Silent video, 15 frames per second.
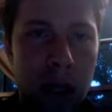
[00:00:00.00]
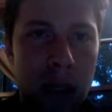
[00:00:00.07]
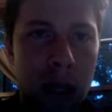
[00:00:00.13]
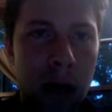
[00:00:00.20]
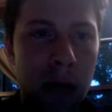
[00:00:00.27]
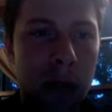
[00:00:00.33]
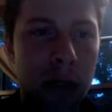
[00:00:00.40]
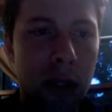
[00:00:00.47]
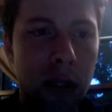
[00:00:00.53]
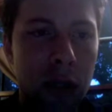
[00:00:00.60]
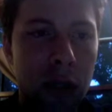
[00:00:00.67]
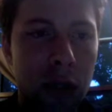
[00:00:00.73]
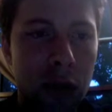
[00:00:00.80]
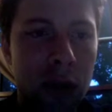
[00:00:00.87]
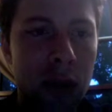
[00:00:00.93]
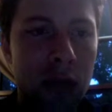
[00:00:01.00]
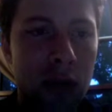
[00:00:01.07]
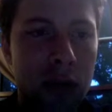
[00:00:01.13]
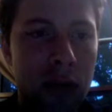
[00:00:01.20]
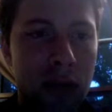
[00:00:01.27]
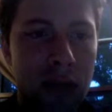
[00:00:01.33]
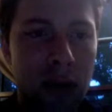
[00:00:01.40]
Now, you're going to
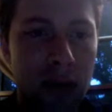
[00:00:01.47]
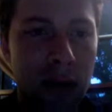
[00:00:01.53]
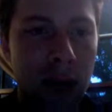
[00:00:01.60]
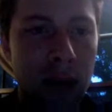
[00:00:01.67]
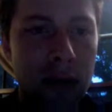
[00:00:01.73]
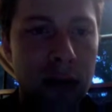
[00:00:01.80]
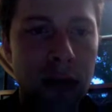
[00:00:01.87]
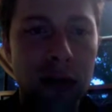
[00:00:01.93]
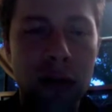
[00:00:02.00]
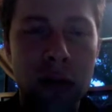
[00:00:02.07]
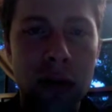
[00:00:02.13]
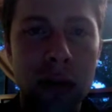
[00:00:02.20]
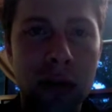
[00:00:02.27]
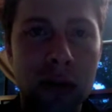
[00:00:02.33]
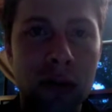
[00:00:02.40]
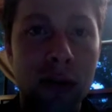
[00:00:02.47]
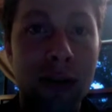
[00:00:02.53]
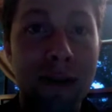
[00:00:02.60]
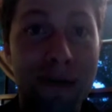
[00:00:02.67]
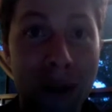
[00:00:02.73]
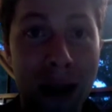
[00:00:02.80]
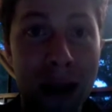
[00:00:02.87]
create this in advance and turn it into your
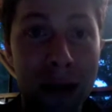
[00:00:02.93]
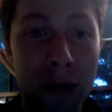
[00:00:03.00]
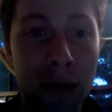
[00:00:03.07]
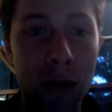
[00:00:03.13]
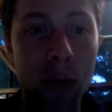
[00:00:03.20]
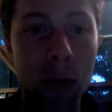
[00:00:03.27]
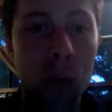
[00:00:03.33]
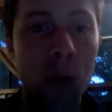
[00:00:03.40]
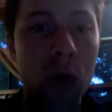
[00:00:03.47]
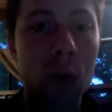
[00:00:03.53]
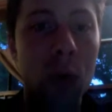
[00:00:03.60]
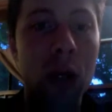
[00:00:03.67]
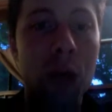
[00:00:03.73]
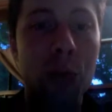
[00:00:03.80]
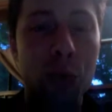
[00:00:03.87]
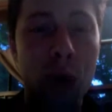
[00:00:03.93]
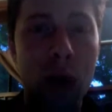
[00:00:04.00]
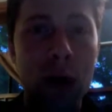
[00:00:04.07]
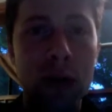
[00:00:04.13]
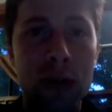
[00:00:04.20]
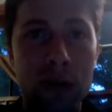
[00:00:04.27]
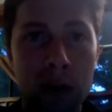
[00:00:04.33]
advisor 1 week
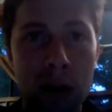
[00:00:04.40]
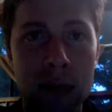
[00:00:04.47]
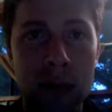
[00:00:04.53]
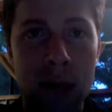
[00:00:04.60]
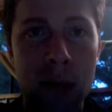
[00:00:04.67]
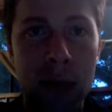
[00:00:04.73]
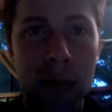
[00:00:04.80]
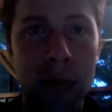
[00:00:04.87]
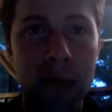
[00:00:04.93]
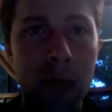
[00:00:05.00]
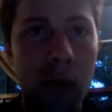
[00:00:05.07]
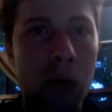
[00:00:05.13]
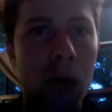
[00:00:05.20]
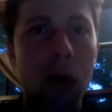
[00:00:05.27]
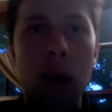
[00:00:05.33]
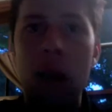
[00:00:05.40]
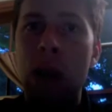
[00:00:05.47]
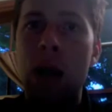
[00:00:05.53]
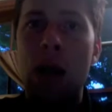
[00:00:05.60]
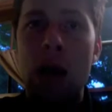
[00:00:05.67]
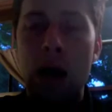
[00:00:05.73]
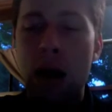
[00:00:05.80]
prior to your roundtable. So,
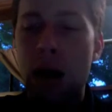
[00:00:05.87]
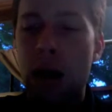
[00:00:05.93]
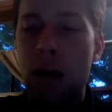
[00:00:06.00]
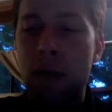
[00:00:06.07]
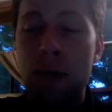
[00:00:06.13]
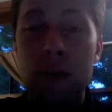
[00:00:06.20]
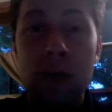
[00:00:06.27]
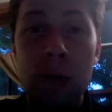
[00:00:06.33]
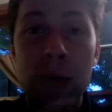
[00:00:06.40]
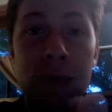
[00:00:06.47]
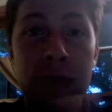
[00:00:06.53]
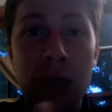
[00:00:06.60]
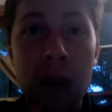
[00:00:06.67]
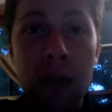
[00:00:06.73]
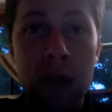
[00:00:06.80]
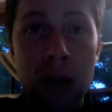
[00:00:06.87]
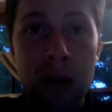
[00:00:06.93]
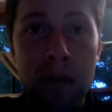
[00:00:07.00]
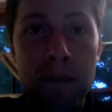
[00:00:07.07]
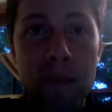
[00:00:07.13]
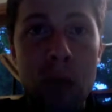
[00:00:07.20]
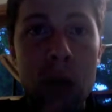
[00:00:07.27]
for example, Stacy,
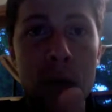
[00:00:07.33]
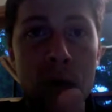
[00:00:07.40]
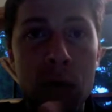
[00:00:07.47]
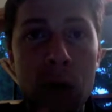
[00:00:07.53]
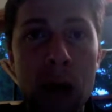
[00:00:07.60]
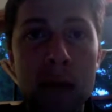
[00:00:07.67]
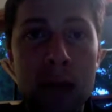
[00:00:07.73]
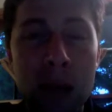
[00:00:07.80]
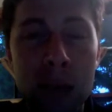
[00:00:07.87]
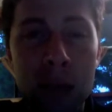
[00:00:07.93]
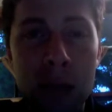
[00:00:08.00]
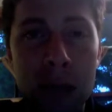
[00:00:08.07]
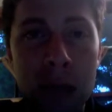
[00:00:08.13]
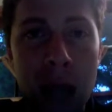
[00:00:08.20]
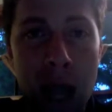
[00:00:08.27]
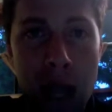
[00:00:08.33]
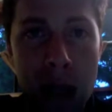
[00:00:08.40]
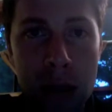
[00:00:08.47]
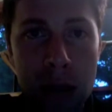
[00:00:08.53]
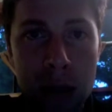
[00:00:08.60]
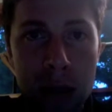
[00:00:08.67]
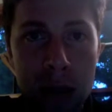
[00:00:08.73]
you're roundtabling on the
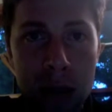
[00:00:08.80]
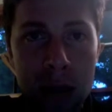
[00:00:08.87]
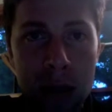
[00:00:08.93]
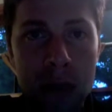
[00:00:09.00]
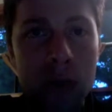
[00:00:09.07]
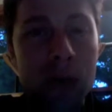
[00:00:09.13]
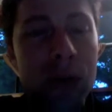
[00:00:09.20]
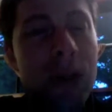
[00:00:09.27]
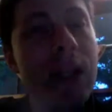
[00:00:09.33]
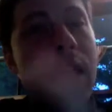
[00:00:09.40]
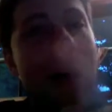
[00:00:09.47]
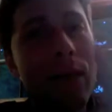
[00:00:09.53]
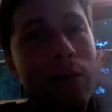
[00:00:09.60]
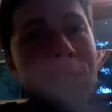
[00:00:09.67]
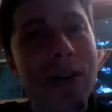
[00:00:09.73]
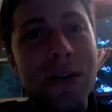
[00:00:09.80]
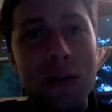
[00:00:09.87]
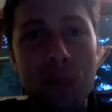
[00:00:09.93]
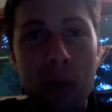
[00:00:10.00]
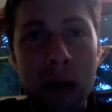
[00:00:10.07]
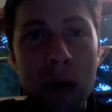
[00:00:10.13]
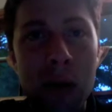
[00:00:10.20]
8th. So you need to have this into
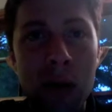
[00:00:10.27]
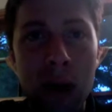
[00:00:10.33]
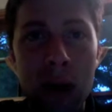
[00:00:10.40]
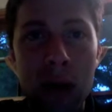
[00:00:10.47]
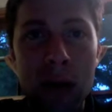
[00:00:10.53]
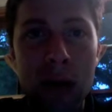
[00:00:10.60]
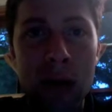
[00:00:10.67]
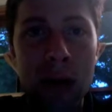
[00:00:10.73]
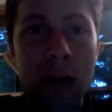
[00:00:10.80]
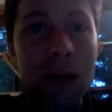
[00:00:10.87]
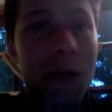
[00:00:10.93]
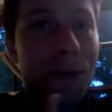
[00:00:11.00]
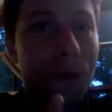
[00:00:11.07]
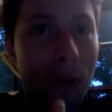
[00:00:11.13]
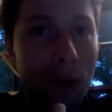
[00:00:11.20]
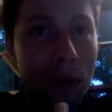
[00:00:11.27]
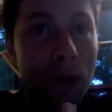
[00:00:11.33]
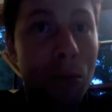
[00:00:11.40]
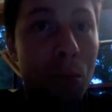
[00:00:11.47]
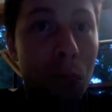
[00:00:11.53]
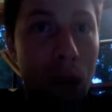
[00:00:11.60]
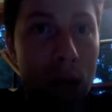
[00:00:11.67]
me no later than the
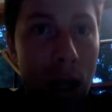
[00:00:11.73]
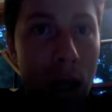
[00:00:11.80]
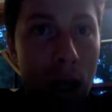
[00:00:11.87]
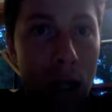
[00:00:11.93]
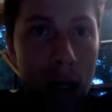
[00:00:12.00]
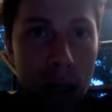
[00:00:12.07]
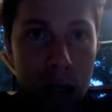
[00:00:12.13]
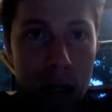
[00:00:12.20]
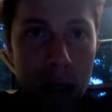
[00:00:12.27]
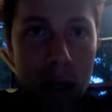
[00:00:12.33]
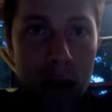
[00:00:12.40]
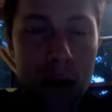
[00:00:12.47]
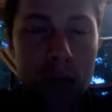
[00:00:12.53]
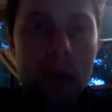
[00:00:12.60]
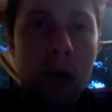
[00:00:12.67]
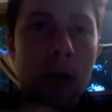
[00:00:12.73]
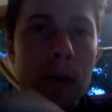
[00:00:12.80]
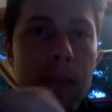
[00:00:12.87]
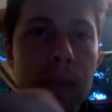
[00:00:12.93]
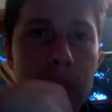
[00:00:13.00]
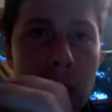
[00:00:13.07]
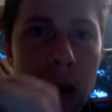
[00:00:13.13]
1st, Monday. So